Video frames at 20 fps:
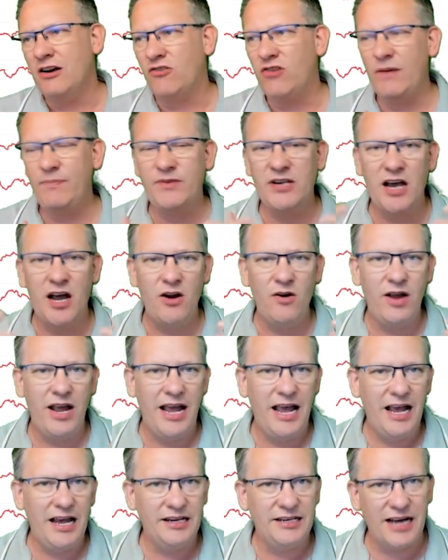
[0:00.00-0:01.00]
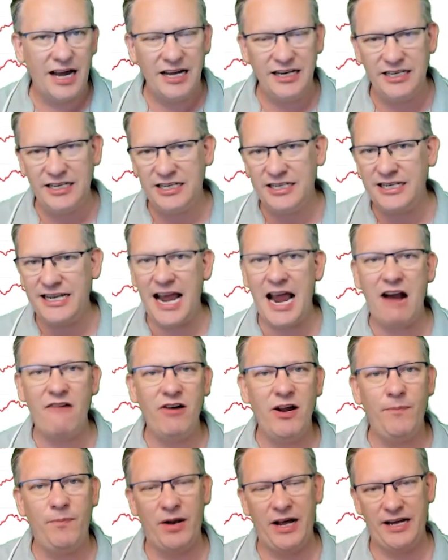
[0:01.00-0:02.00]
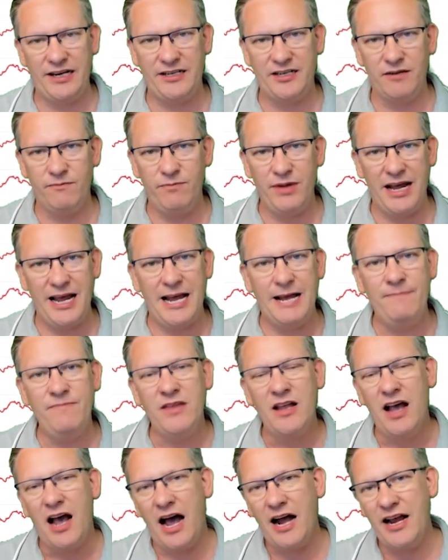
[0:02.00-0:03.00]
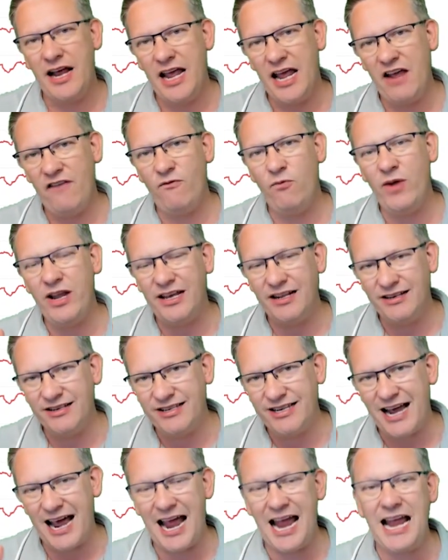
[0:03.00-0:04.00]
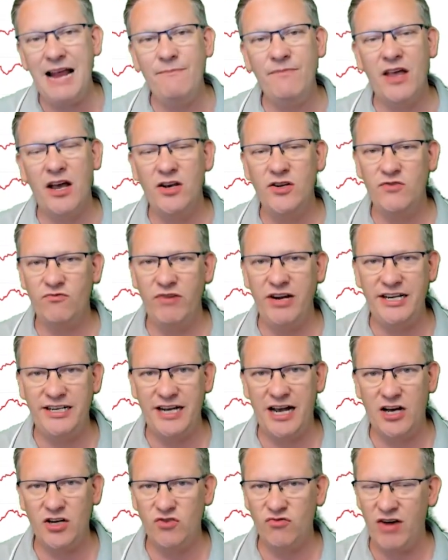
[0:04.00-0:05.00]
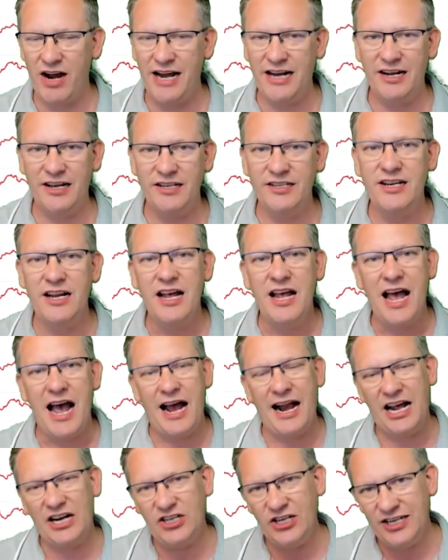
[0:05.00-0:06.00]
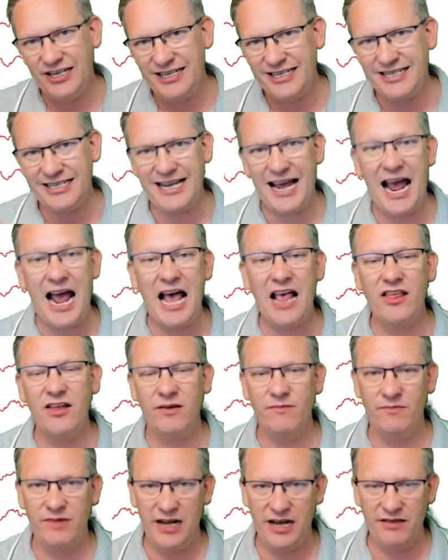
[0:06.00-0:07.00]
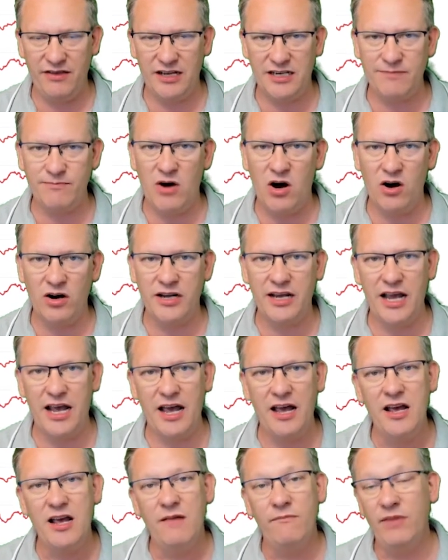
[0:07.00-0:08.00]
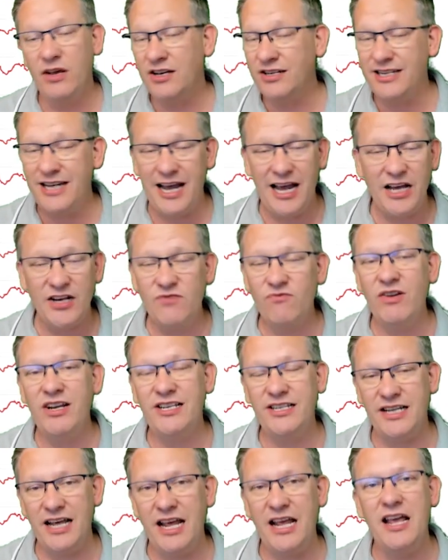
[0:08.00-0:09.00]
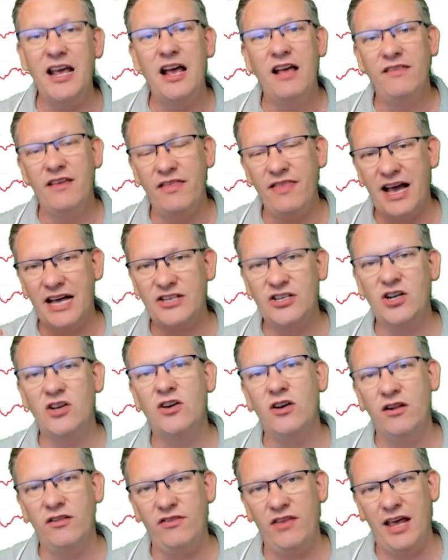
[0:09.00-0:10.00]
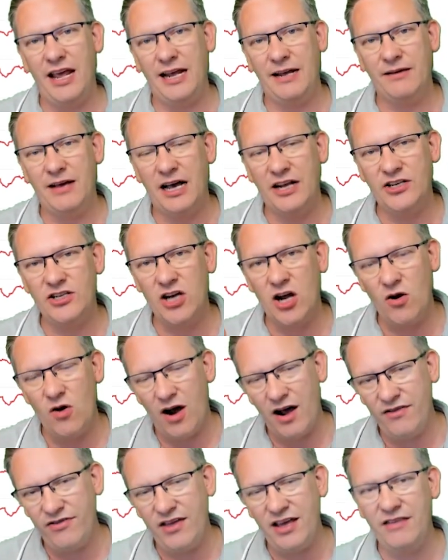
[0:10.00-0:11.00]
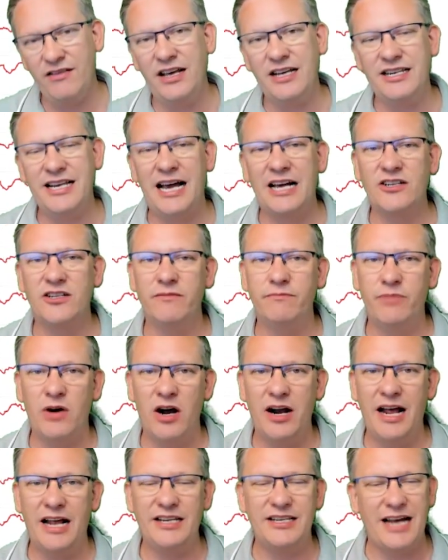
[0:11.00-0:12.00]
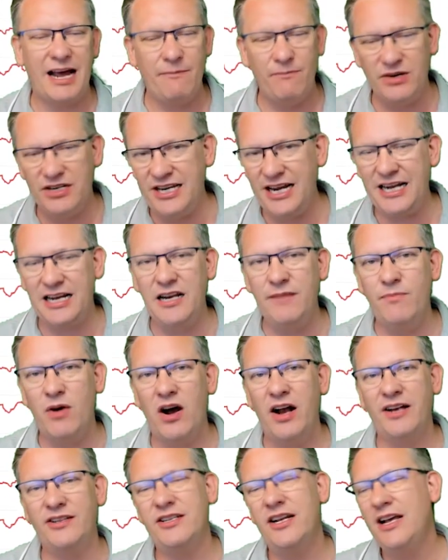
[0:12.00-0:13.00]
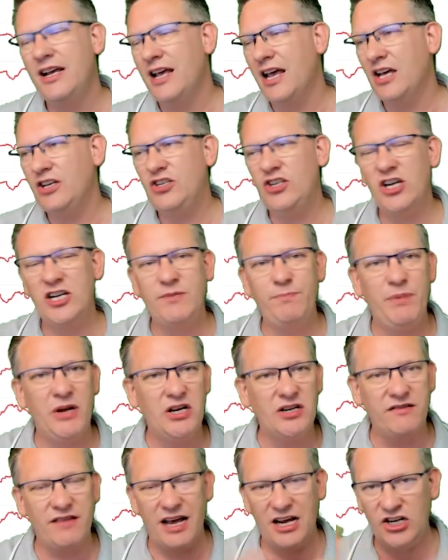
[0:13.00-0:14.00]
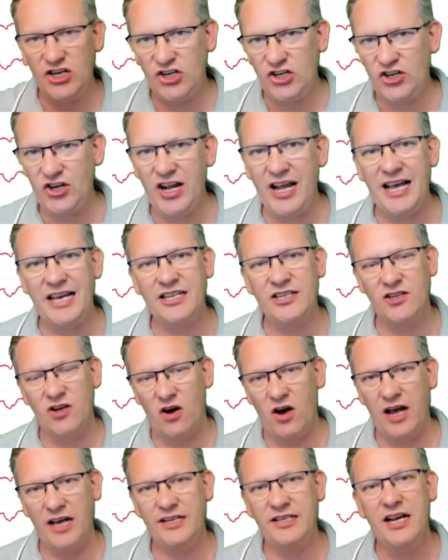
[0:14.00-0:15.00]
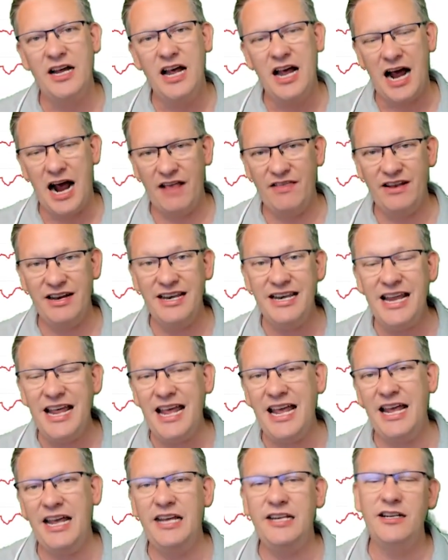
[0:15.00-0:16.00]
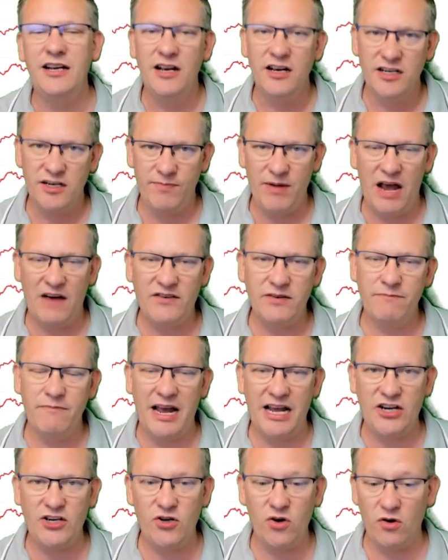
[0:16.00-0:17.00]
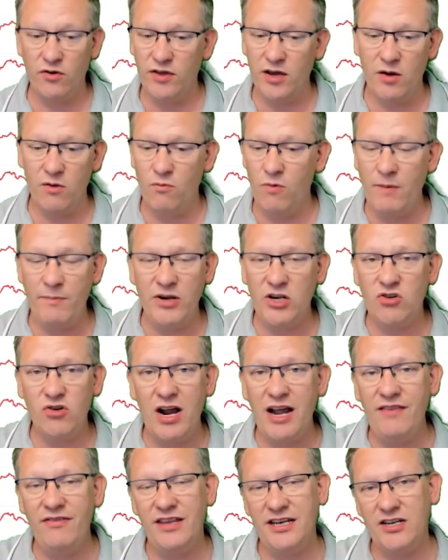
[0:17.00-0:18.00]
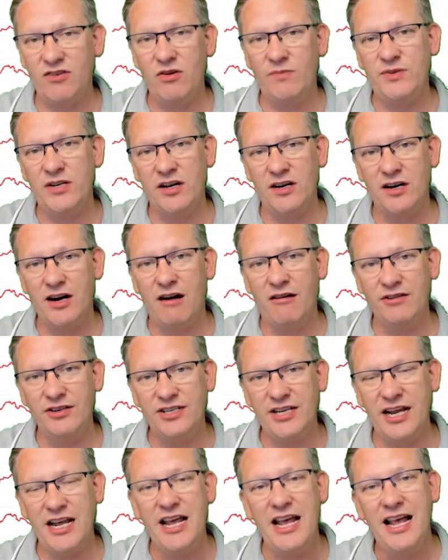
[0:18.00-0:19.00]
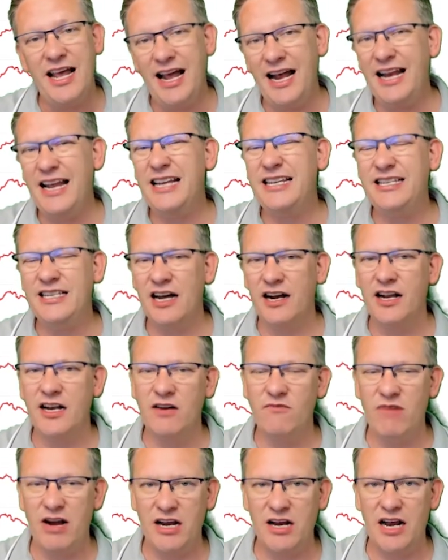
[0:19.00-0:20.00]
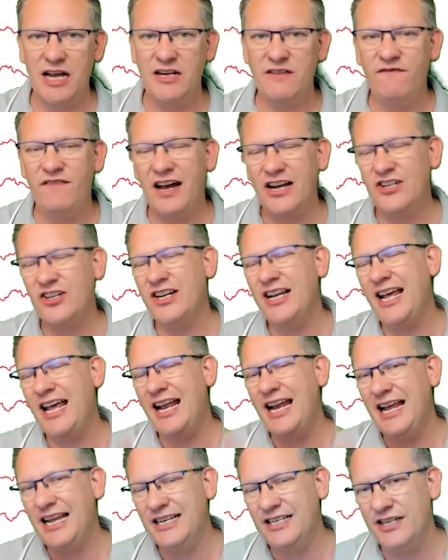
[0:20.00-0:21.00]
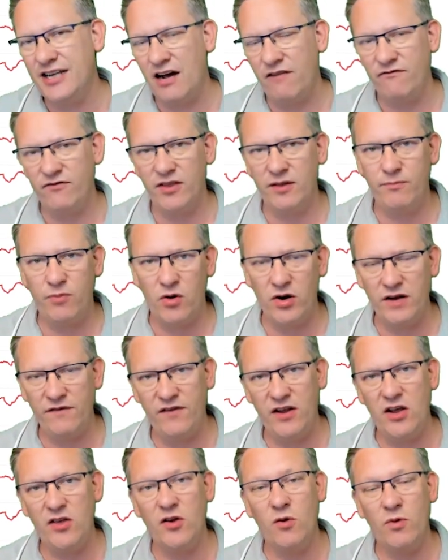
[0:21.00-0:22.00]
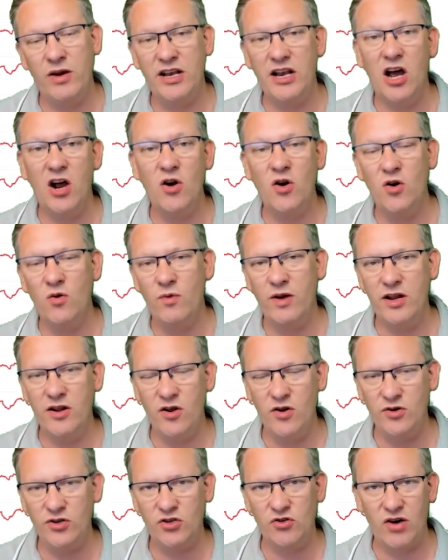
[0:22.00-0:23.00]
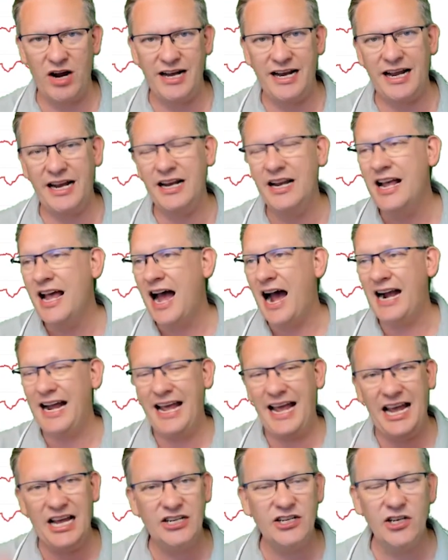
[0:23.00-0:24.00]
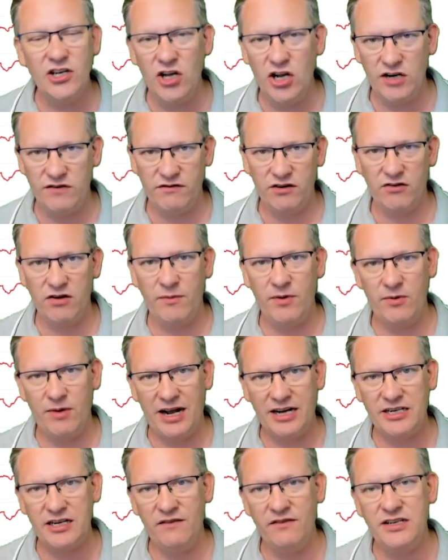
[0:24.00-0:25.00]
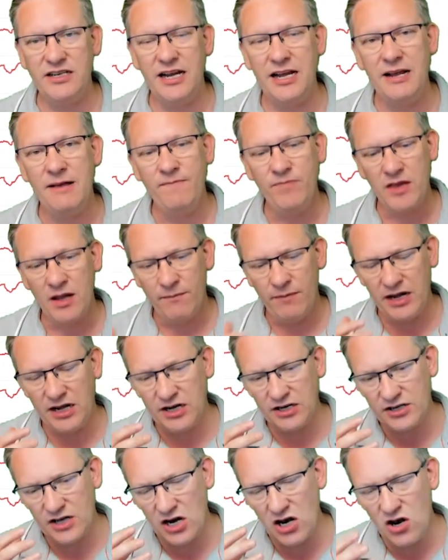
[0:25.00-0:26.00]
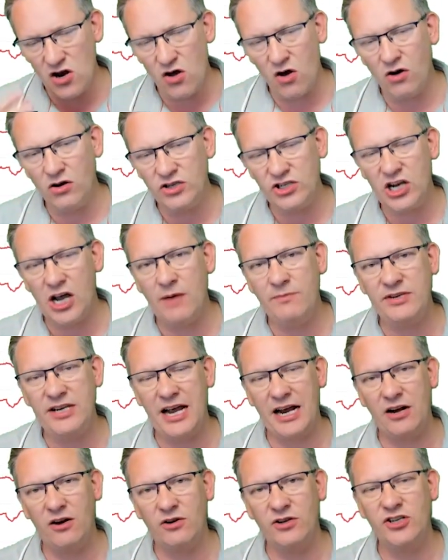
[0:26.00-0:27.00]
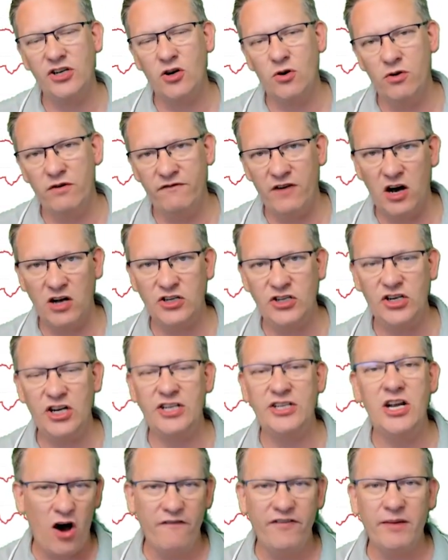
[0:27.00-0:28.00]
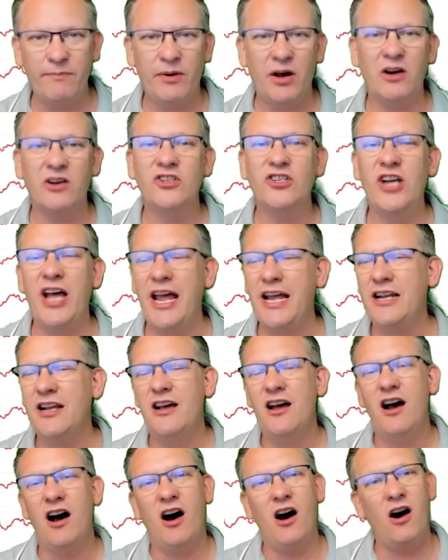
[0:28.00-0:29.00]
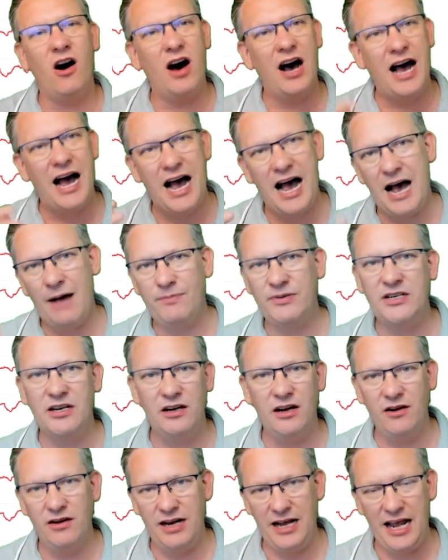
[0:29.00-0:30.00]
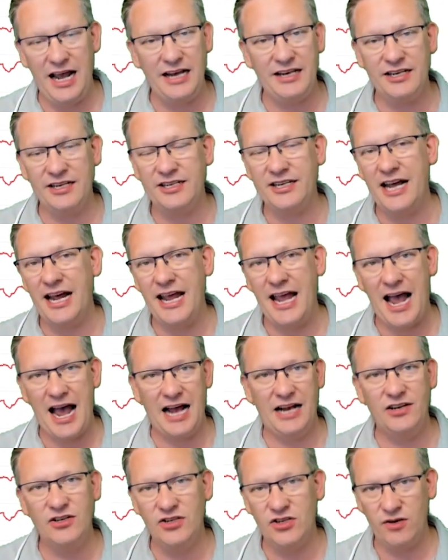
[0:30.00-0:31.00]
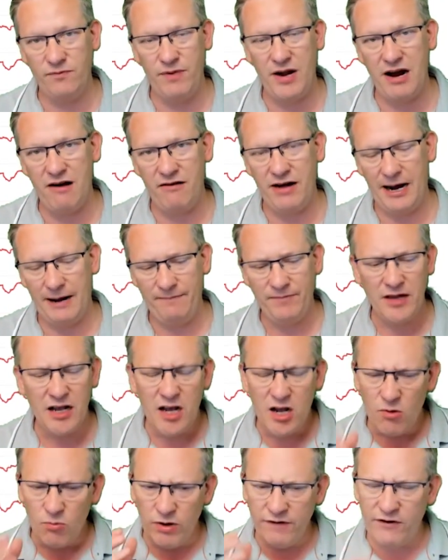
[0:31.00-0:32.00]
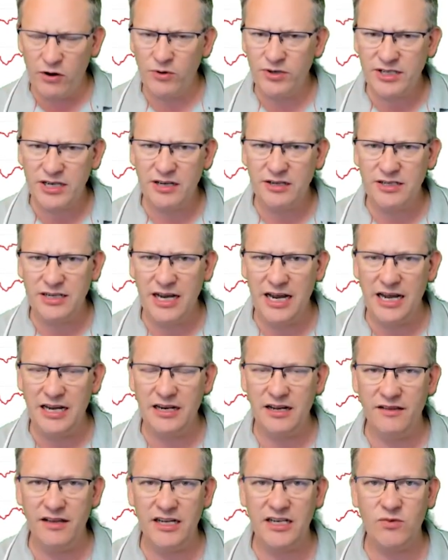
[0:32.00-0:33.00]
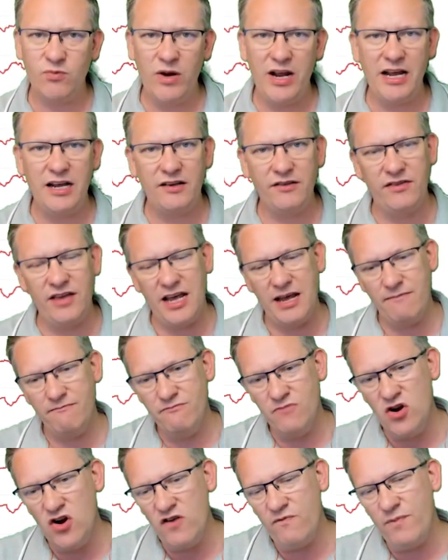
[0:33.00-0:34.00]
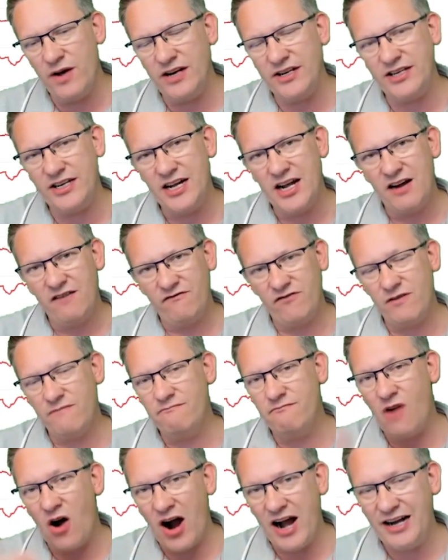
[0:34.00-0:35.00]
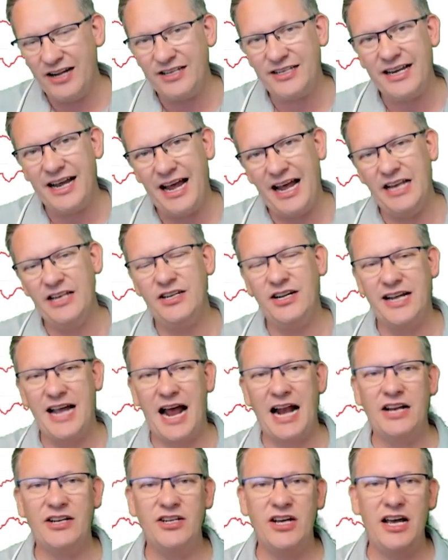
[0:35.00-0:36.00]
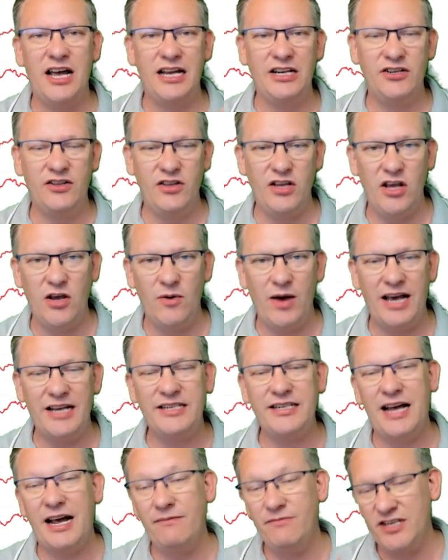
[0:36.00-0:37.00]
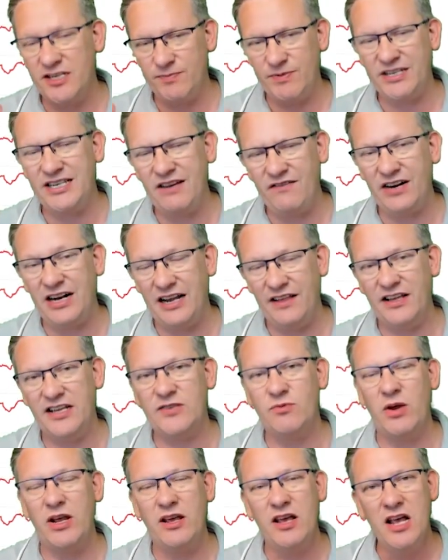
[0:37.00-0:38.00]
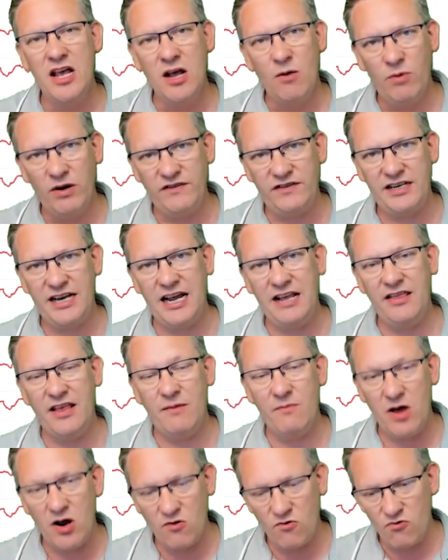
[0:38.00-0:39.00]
crypto is a scary place to be, and if we can tame those retail traders and actually scare them in this market, because it is risky, then that's a good thing. And so I think the attacks on Binance, and particularly Binance, is just because of their sheer size and the need to be able to make sure that when we trade this cryptocurrency, it is done in a regulated fashion. It is done from the point of view that we know who's trading in, and it isn't used for criminal activity, because the long-term technological advantages of the blockchain are absolutely here to stay and superior. We've also seen this week the movement from miners into Canada, into the US, and specifically this week, we've seen them